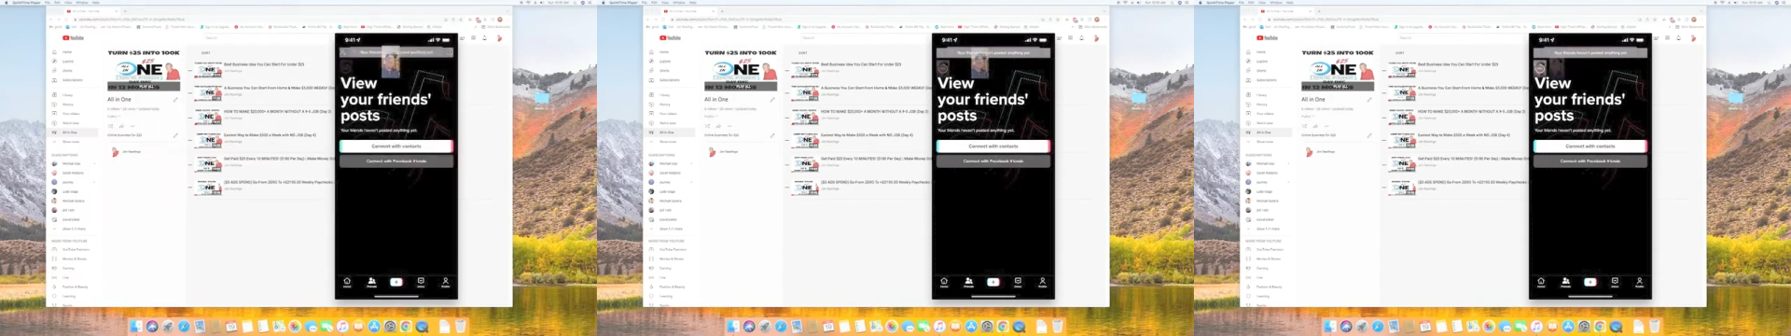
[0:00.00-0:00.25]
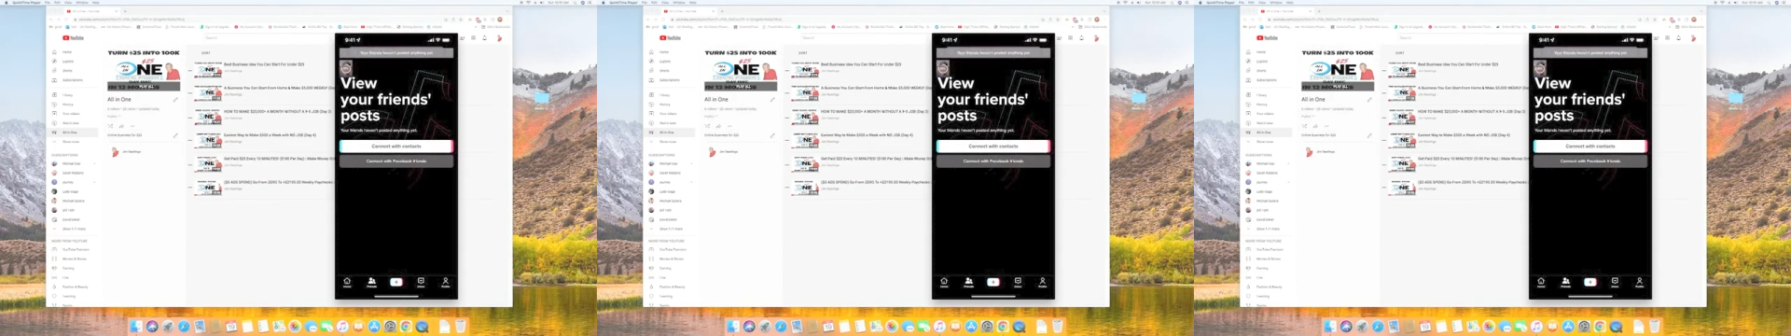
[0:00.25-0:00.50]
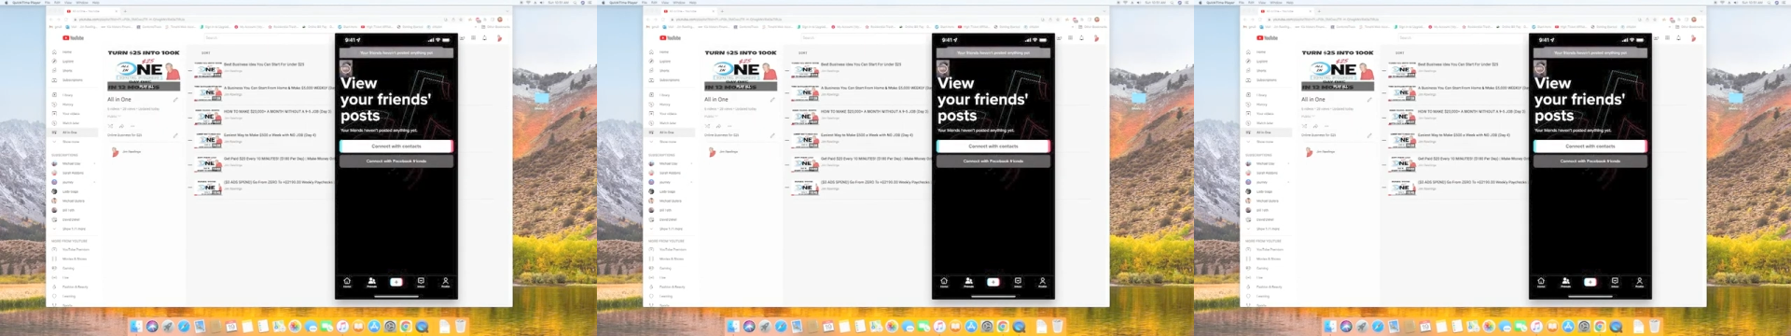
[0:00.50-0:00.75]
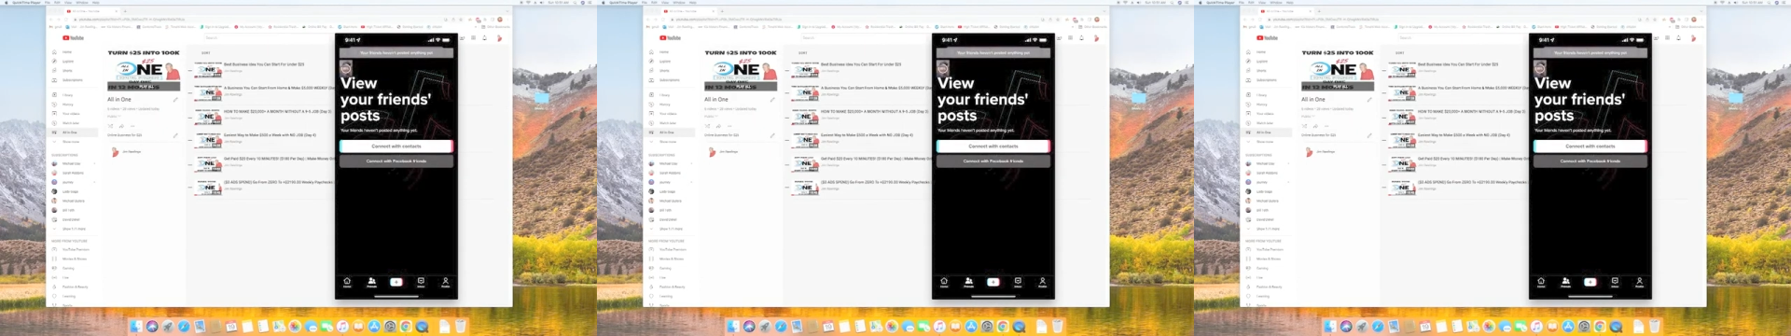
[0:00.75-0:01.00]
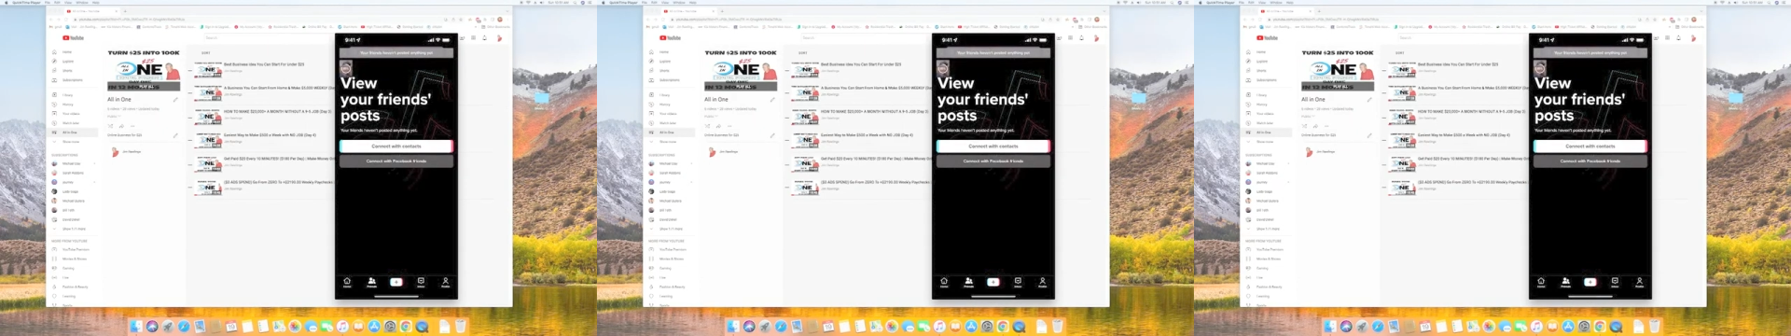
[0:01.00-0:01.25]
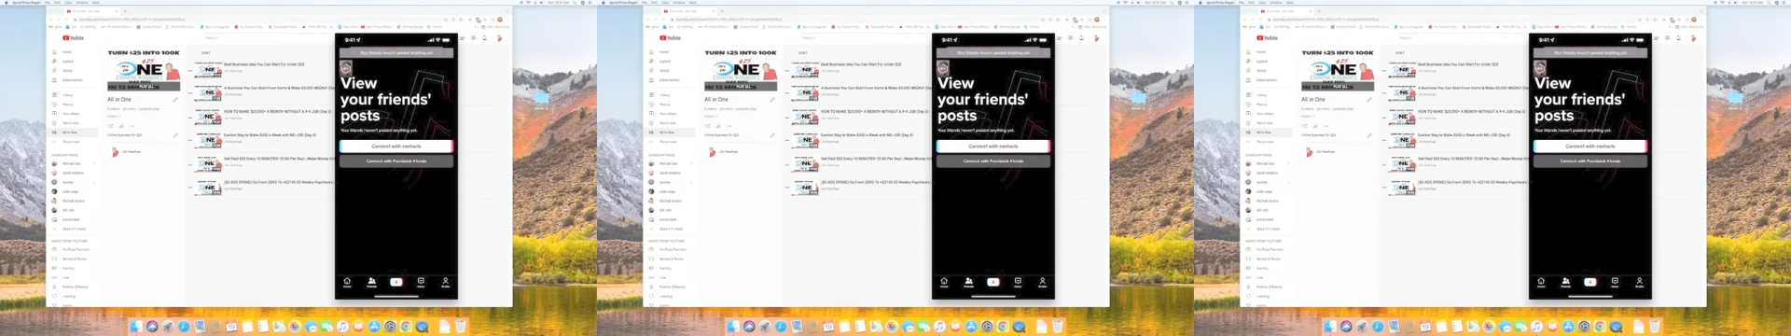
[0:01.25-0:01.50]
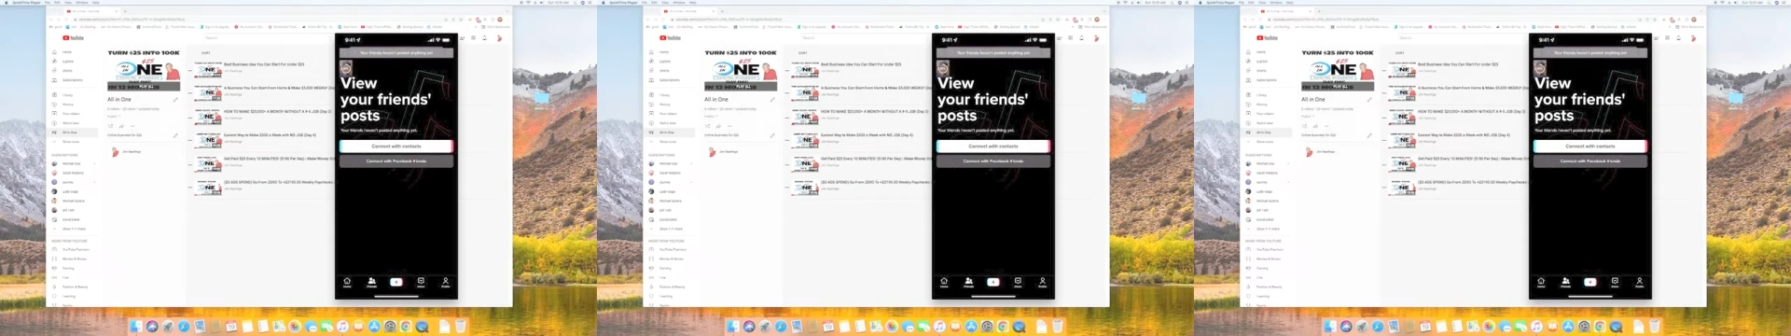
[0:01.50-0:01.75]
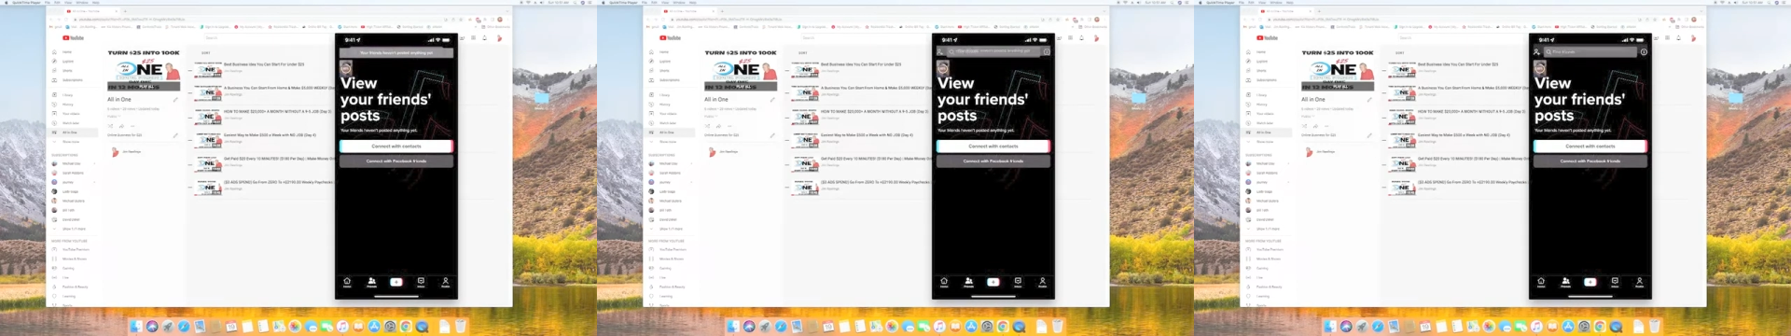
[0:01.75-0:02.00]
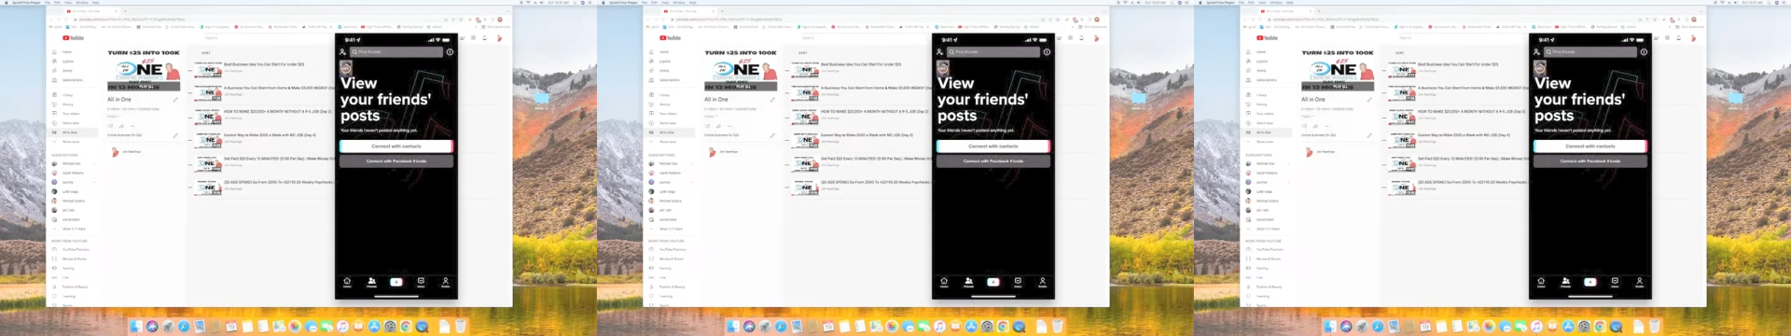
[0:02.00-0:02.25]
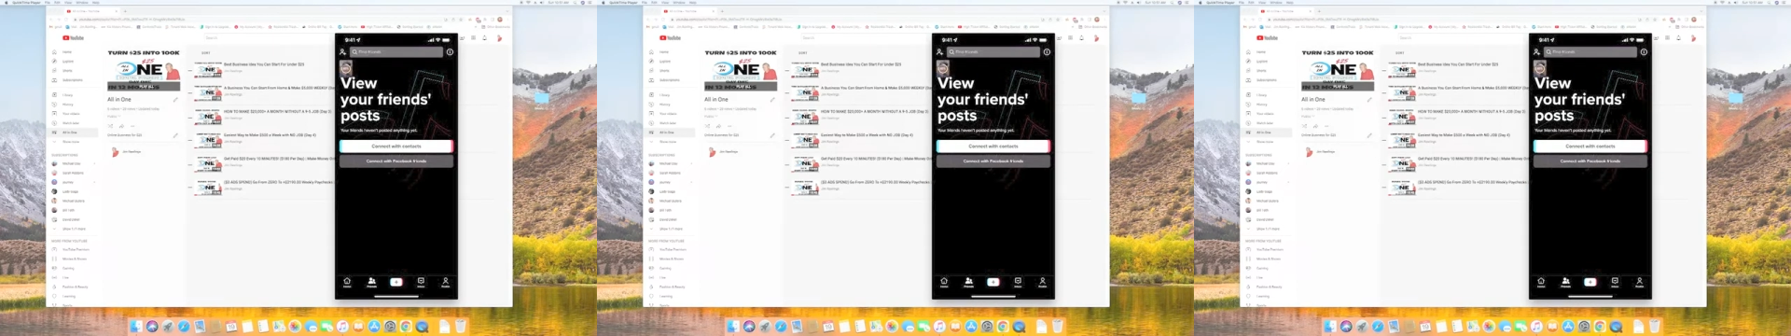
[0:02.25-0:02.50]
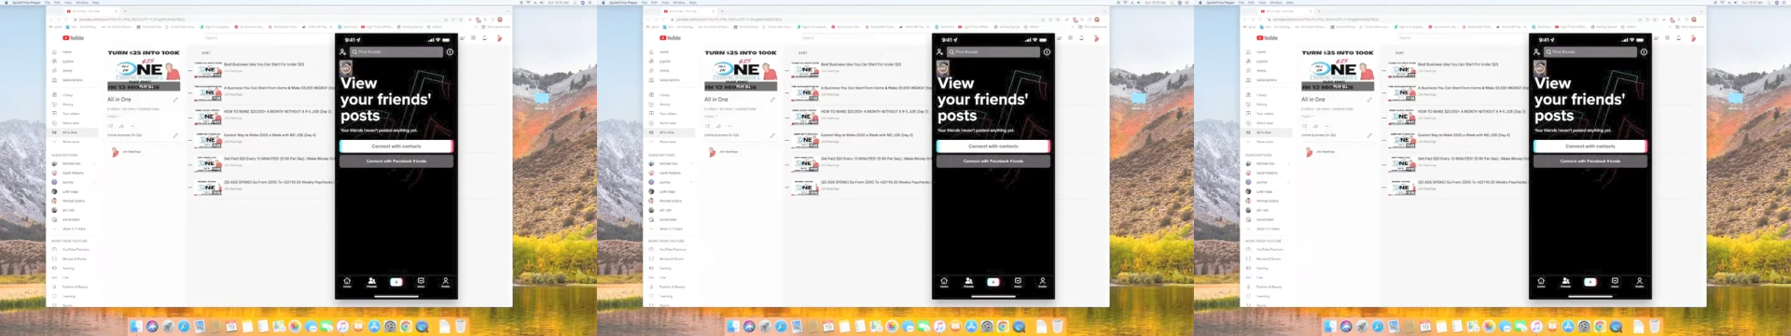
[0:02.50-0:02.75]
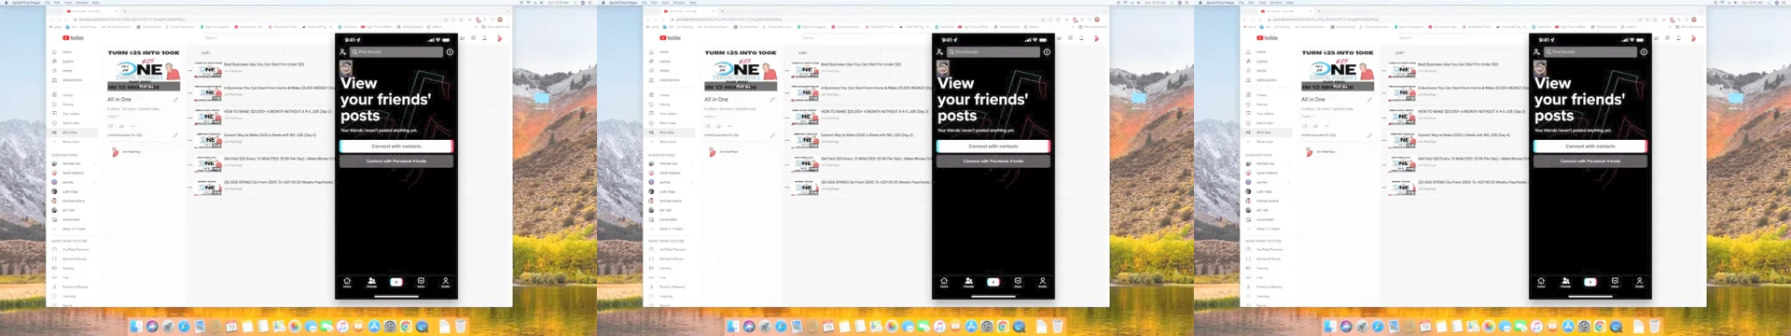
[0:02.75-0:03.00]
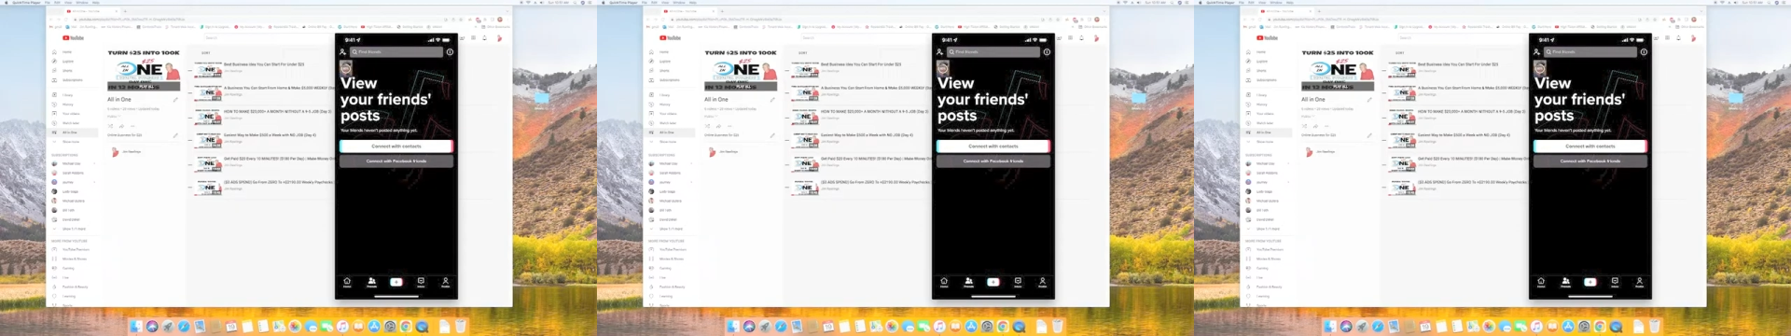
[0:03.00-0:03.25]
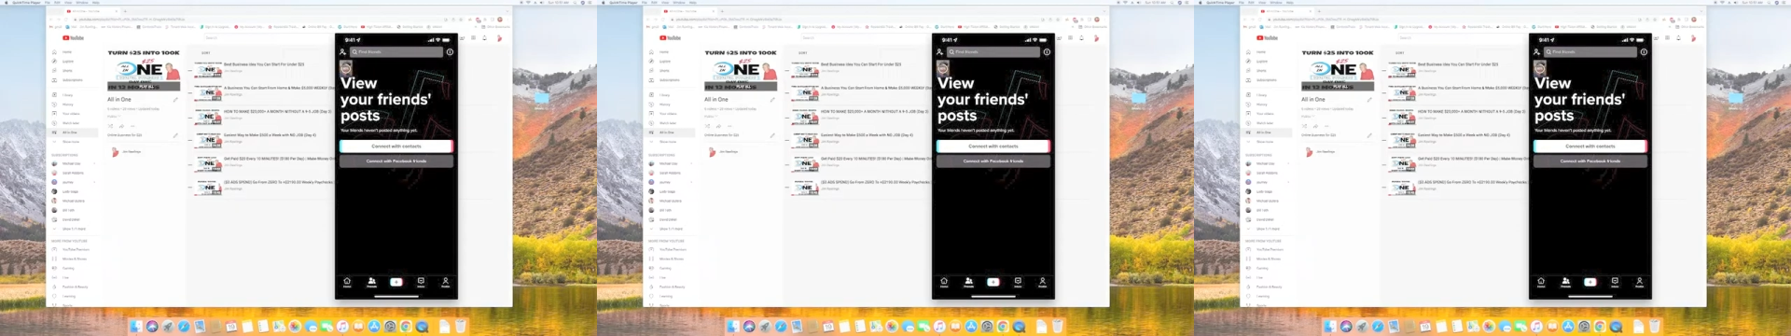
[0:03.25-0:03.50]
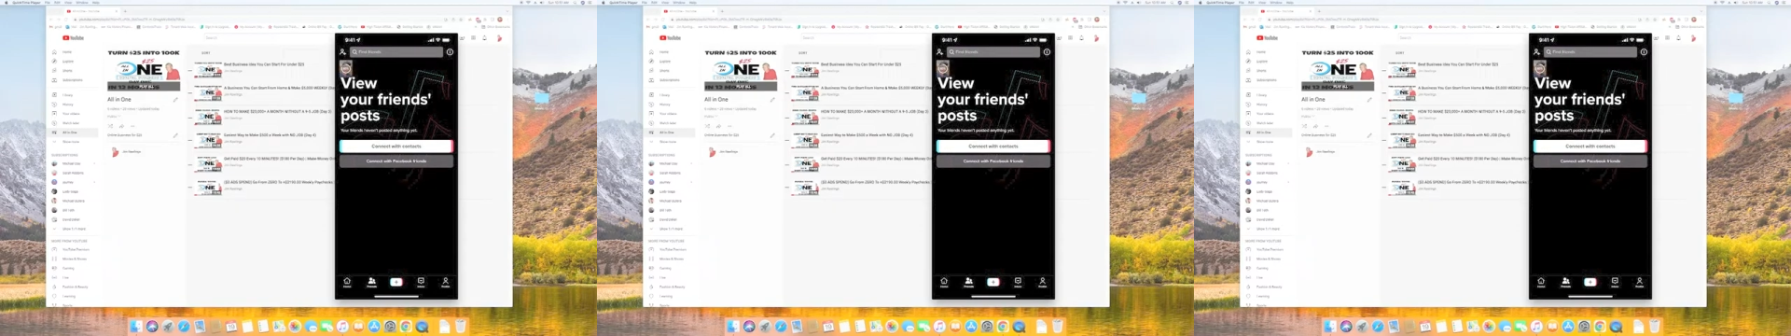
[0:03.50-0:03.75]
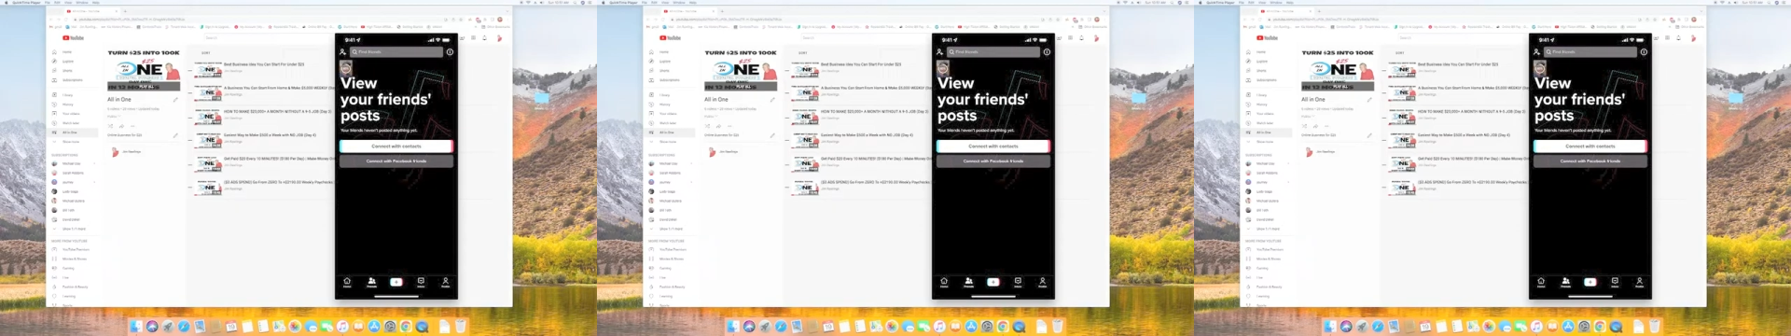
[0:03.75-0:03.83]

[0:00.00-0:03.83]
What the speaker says: (no speaker visible)